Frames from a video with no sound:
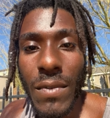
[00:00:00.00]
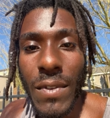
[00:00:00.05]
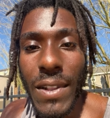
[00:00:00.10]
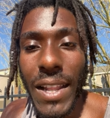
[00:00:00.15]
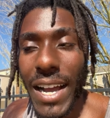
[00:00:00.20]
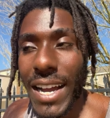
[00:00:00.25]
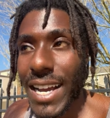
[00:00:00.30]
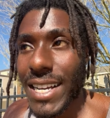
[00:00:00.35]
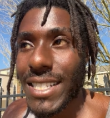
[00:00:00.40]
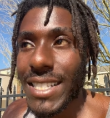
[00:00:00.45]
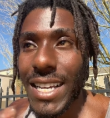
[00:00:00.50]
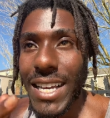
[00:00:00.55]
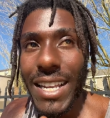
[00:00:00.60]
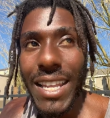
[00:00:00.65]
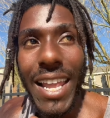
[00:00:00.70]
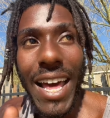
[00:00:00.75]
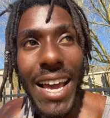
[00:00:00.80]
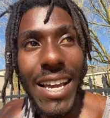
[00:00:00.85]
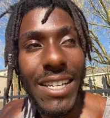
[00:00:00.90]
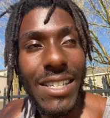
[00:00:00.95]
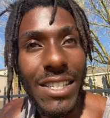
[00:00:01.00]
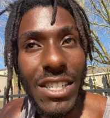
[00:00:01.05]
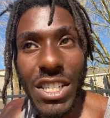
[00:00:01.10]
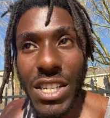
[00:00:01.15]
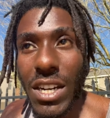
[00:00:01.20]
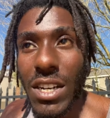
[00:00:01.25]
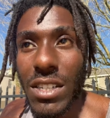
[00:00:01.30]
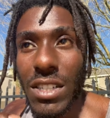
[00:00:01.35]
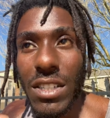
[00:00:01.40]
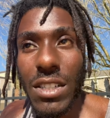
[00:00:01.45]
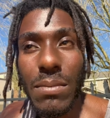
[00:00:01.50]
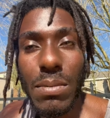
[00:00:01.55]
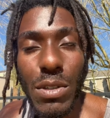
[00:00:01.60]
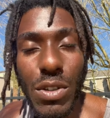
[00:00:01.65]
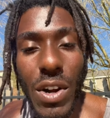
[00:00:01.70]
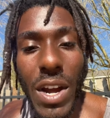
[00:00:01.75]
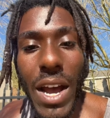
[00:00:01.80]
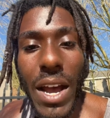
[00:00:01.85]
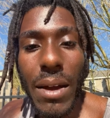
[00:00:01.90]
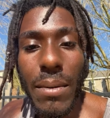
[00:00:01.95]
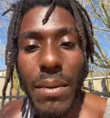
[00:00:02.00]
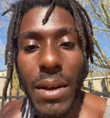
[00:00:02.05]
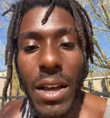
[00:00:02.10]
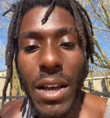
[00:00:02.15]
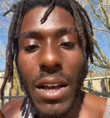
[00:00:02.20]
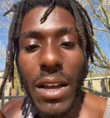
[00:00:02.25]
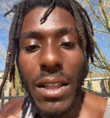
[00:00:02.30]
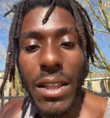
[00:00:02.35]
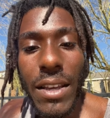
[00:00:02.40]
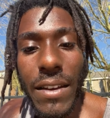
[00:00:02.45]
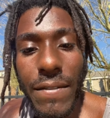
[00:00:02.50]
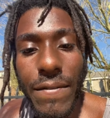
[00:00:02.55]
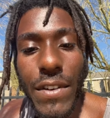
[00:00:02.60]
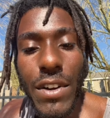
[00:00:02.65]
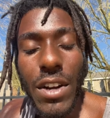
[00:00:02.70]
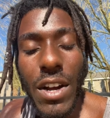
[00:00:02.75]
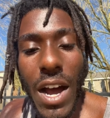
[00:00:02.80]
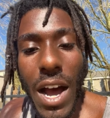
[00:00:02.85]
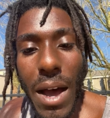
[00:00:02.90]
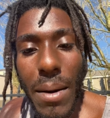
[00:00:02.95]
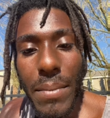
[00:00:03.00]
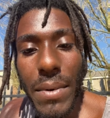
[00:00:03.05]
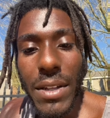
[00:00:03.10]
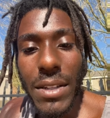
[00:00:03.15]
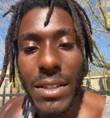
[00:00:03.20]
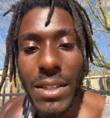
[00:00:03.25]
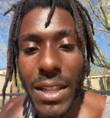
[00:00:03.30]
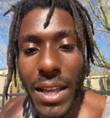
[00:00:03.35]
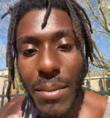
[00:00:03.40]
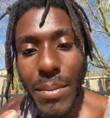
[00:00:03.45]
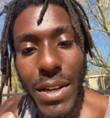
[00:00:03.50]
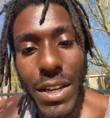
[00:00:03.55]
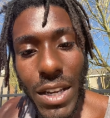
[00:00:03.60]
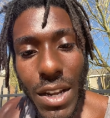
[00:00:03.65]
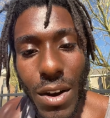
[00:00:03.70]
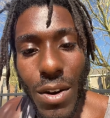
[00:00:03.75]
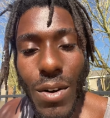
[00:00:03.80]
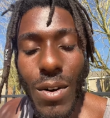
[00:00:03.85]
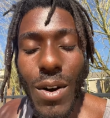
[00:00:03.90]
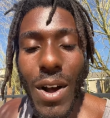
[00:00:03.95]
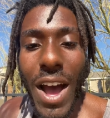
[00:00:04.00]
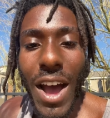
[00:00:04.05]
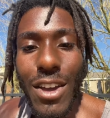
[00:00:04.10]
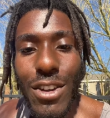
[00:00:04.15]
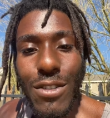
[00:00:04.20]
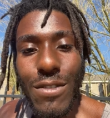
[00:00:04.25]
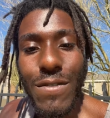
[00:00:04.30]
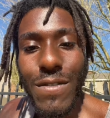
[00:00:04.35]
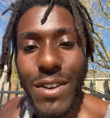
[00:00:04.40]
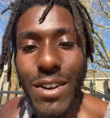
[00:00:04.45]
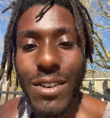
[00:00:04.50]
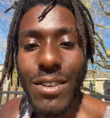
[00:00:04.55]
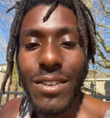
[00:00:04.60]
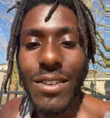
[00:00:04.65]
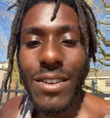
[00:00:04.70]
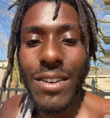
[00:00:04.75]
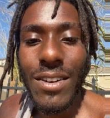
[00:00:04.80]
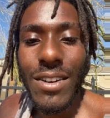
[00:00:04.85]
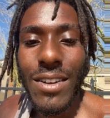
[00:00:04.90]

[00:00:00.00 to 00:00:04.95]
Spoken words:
Like I said, like, share, subscribe. Leave your comments. Let me know how you feel.